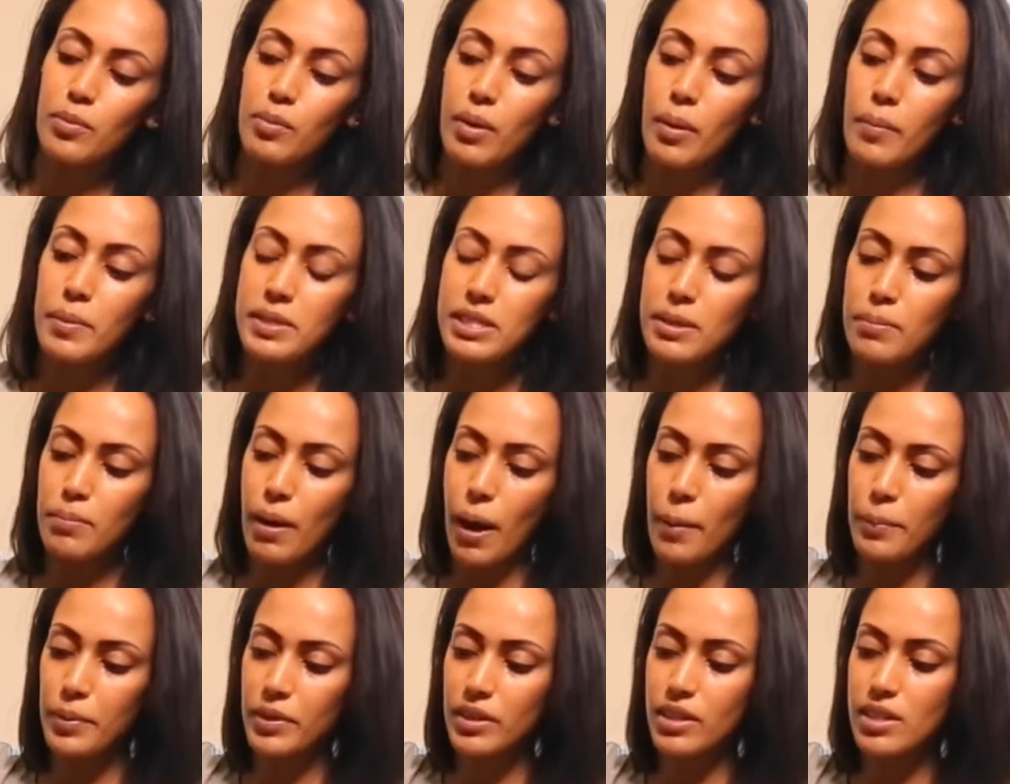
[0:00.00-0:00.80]
from Mamas and
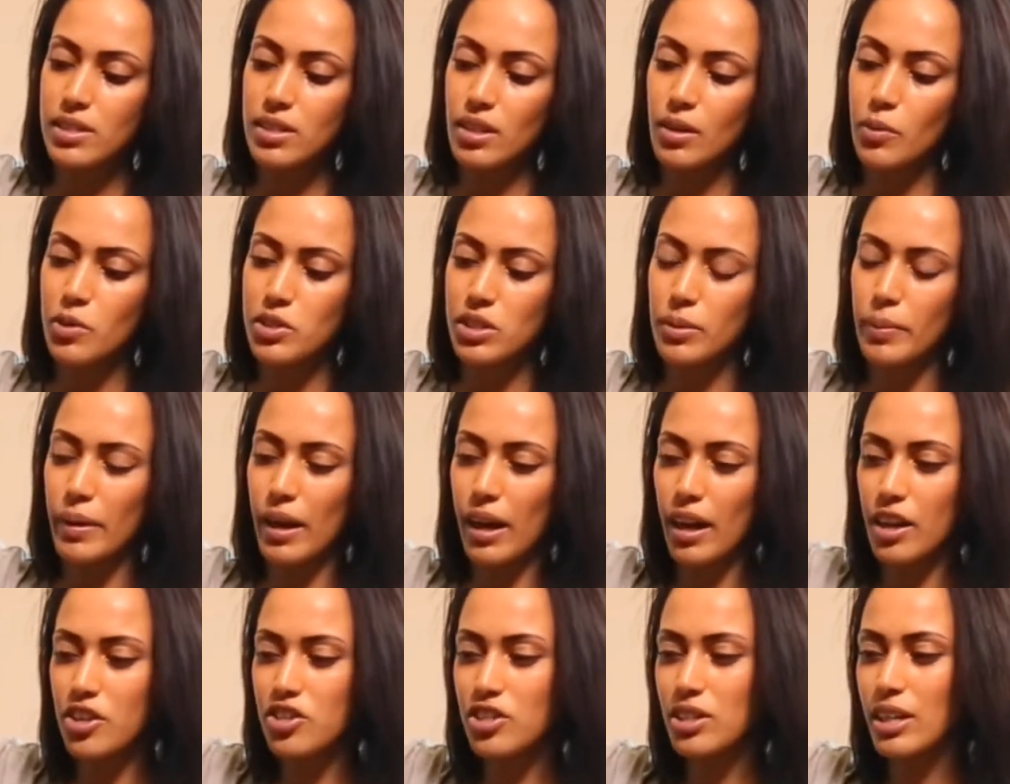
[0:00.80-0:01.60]
Papas. It was
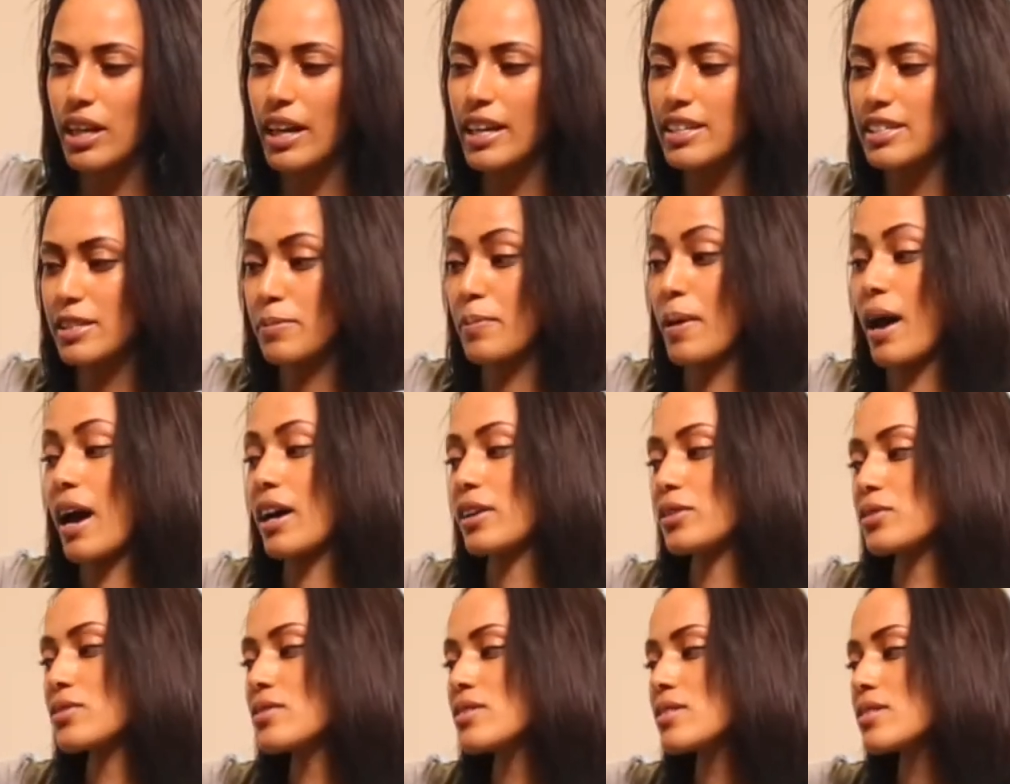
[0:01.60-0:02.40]
about
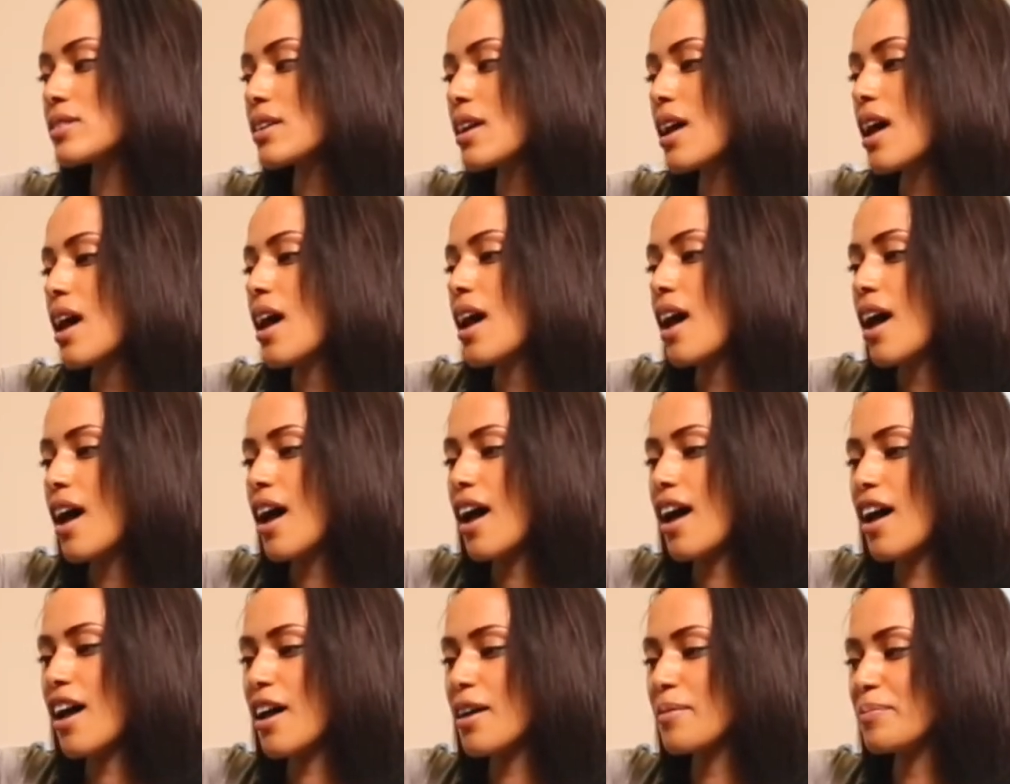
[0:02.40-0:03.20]

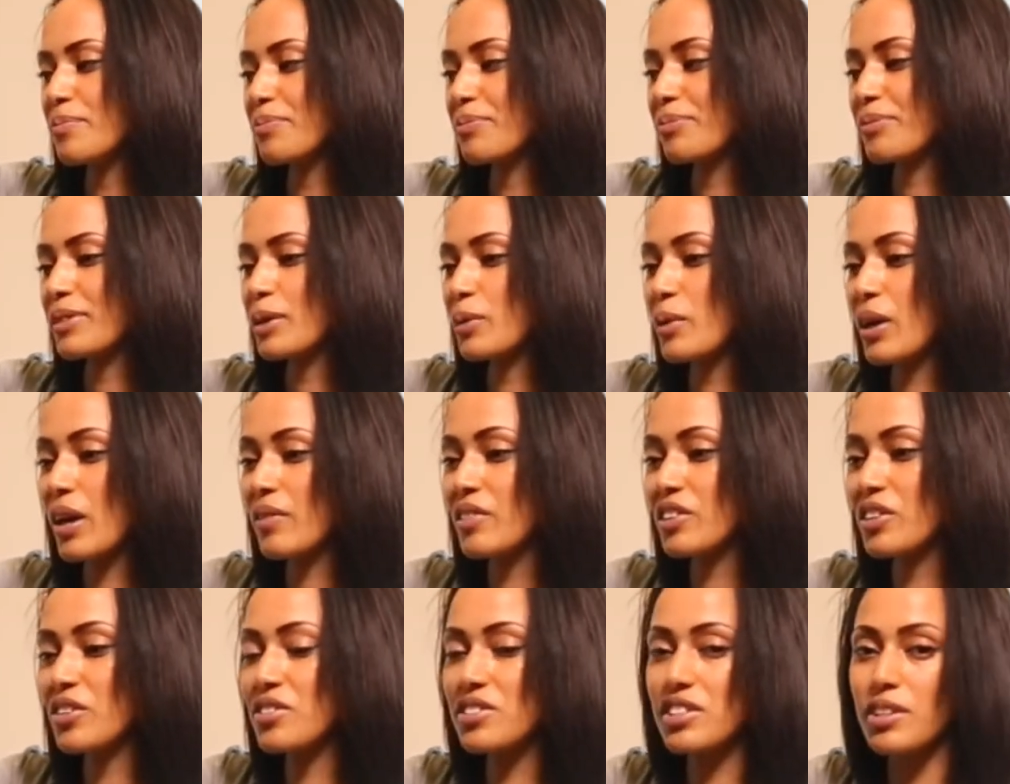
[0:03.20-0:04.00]
£180. We
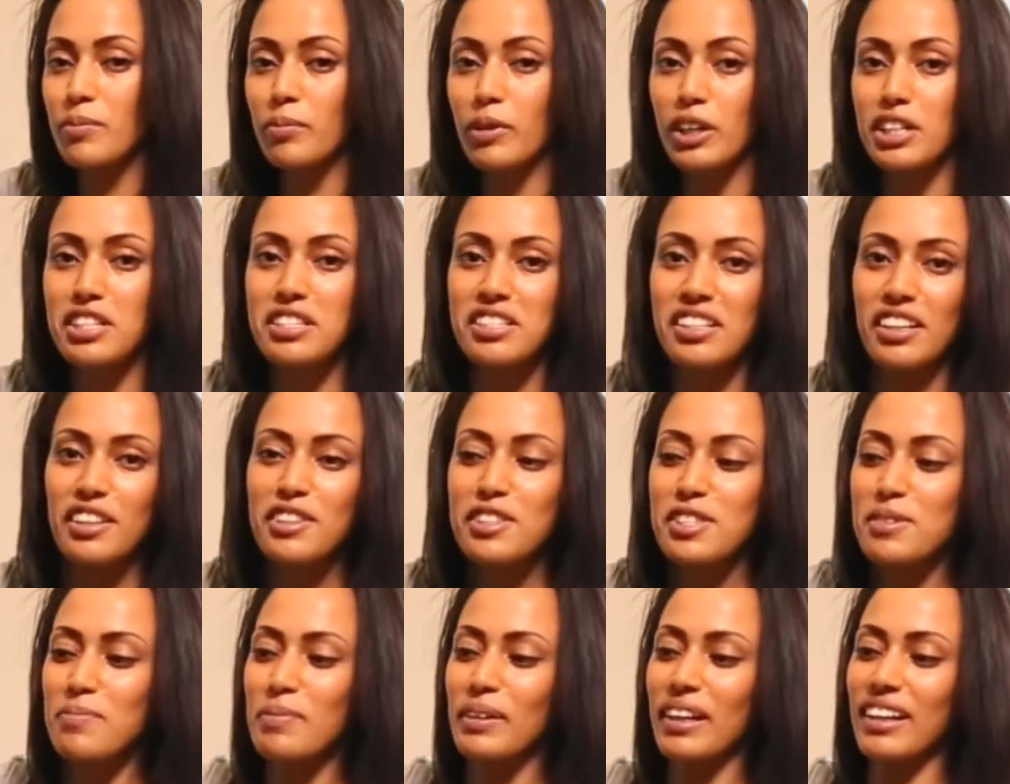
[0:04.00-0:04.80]
haven't used it much
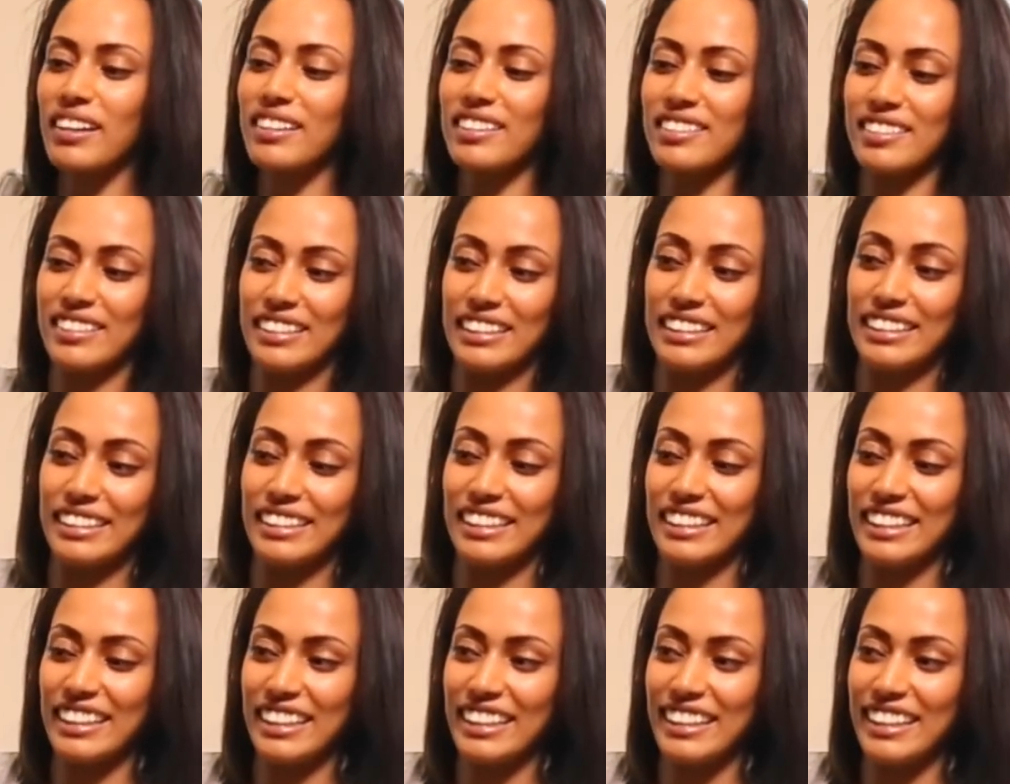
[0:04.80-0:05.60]
since, but
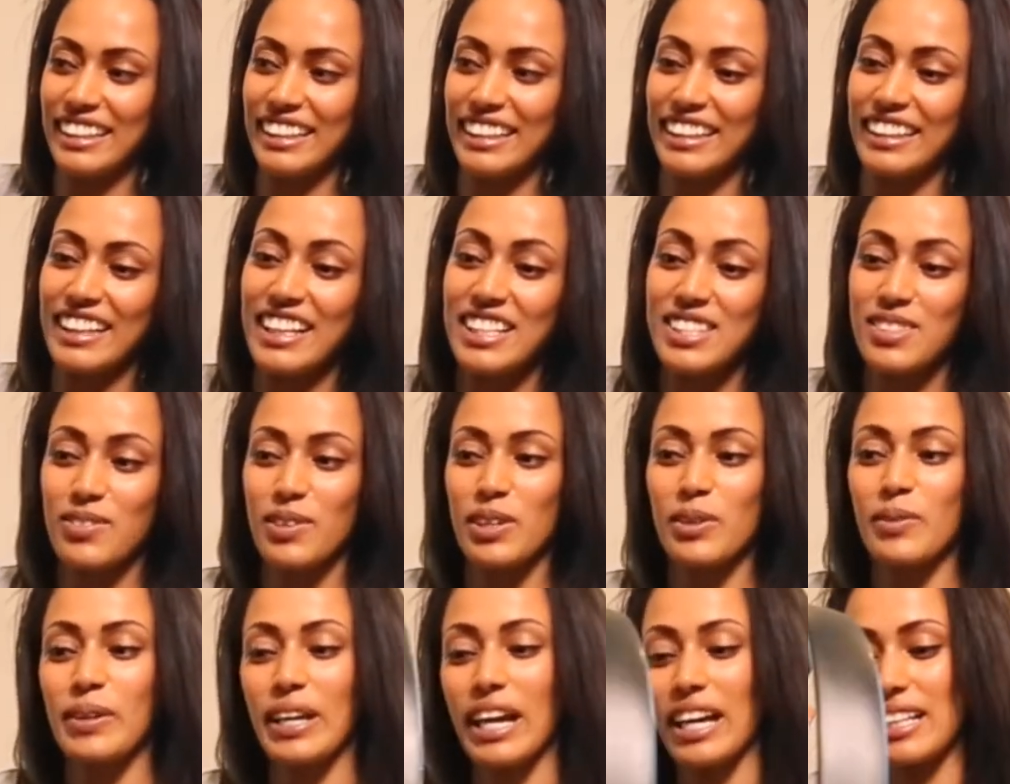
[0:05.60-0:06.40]
that's
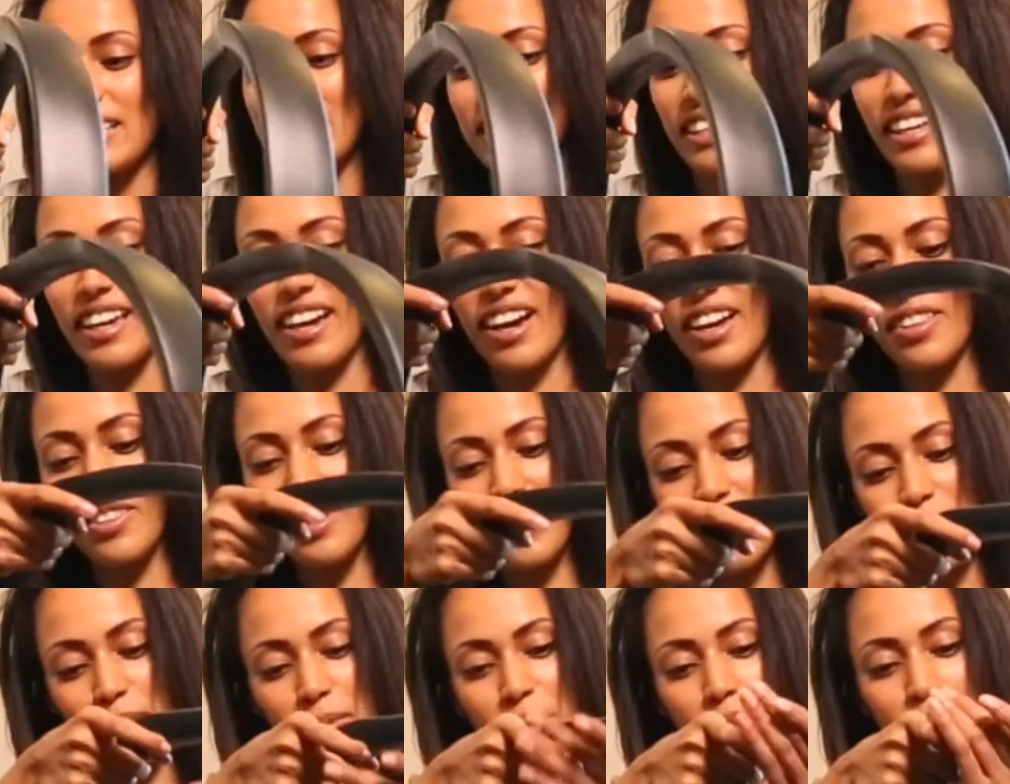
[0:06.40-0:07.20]
what we had to get. I
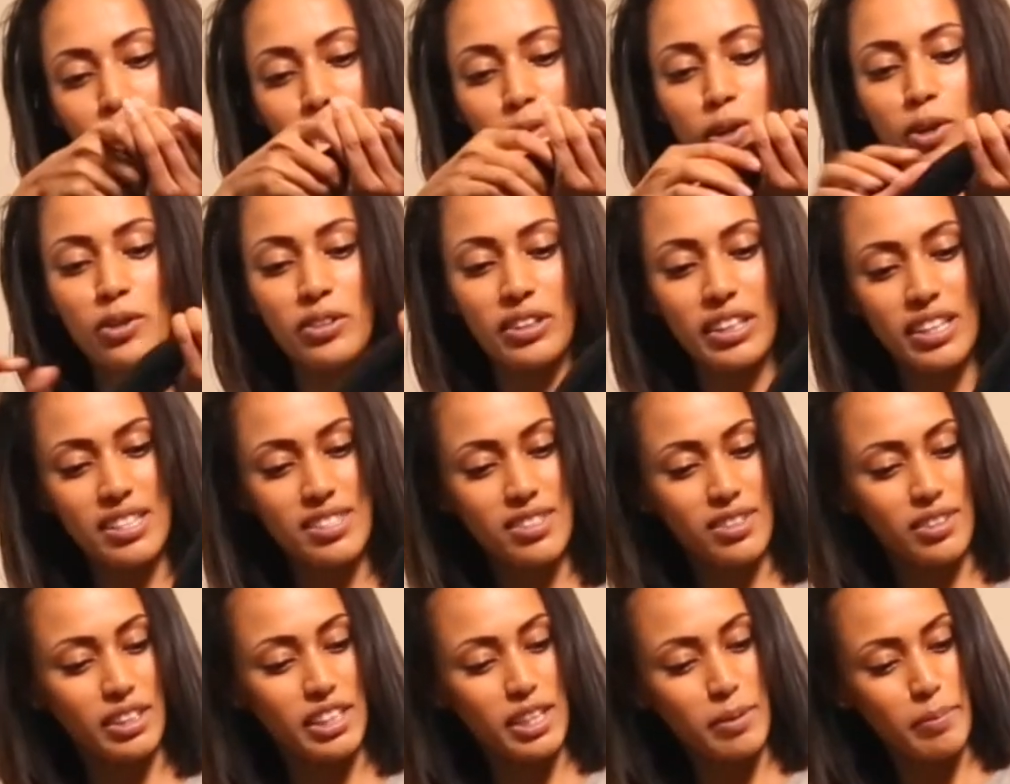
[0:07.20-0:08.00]
think I might flog
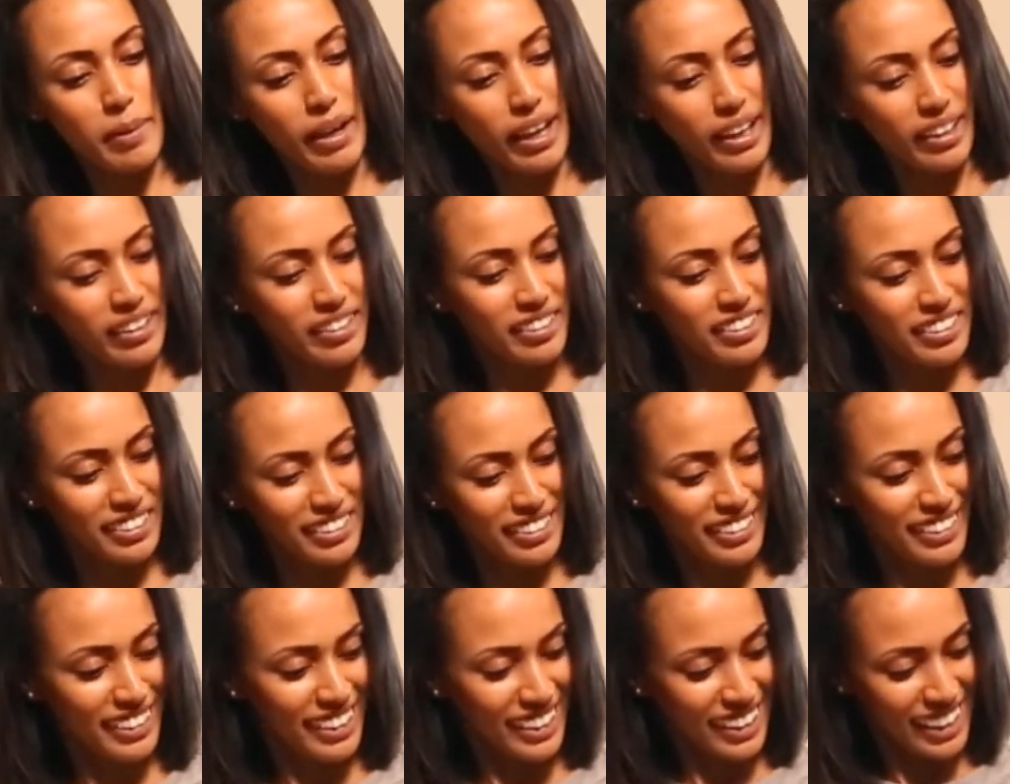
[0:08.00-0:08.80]
this on
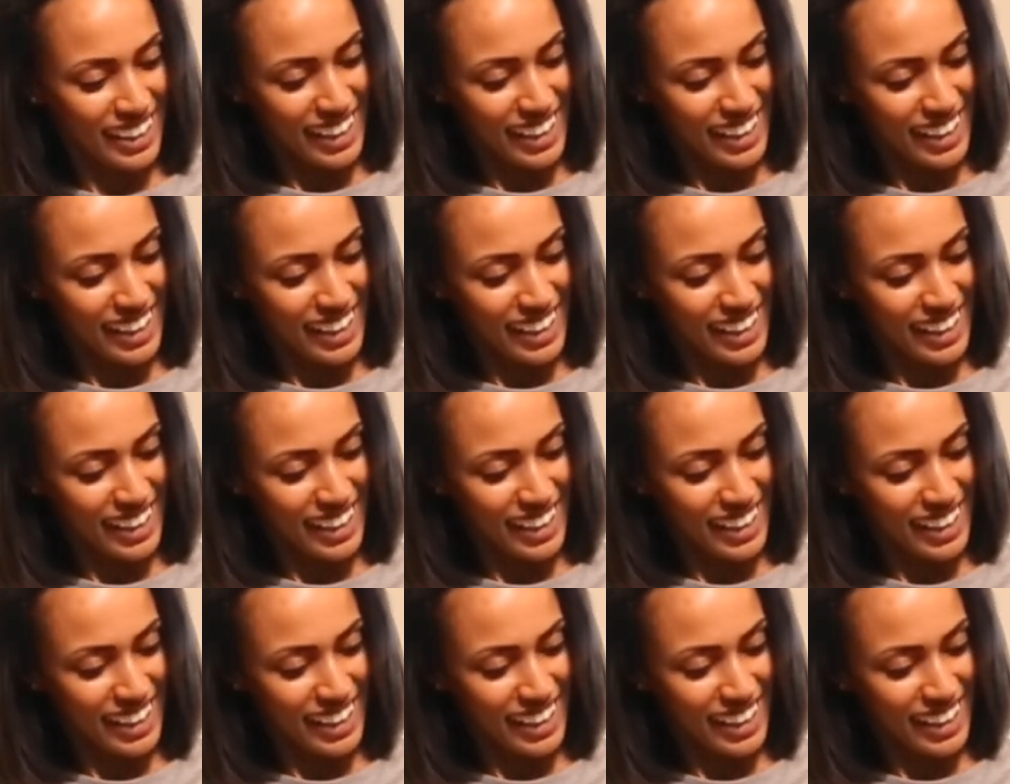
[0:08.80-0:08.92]
eBay.